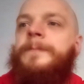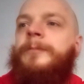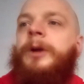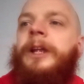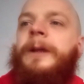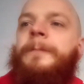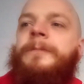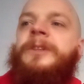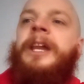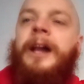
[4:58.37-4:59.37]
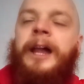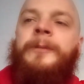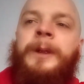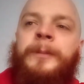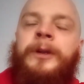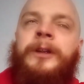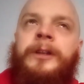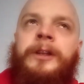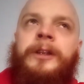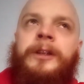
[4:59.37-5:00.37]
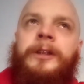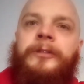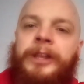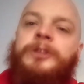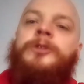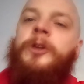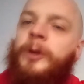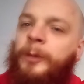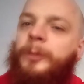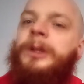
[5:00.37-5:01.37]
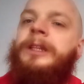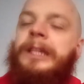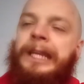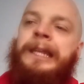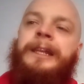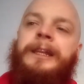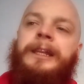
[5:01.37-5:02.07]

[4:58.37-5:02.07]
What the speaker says: But I remember this Rumble being great.